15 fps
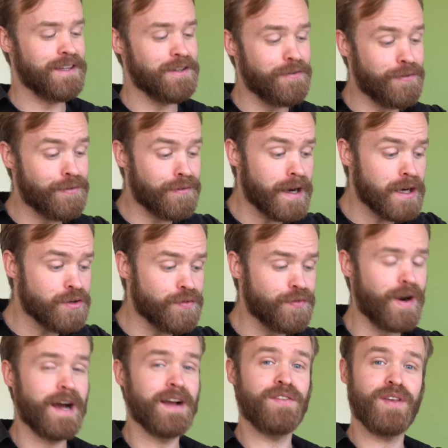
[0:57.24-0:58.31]
in the French
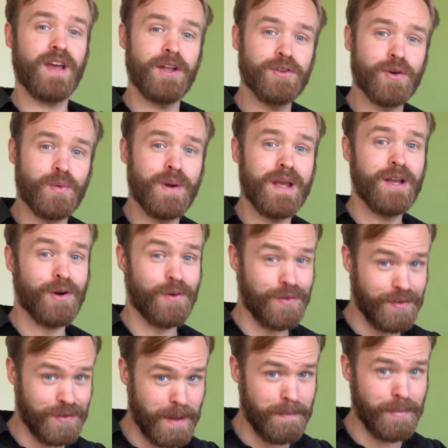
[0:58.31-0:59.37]
fries and
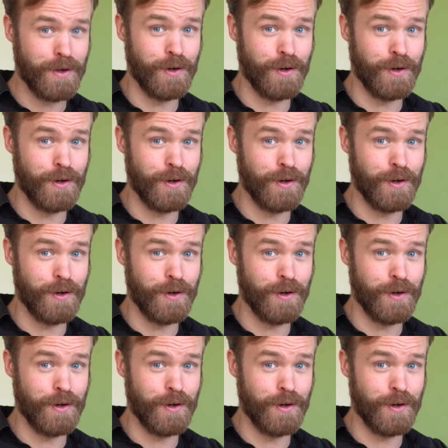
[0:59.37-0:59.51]
Oreos zip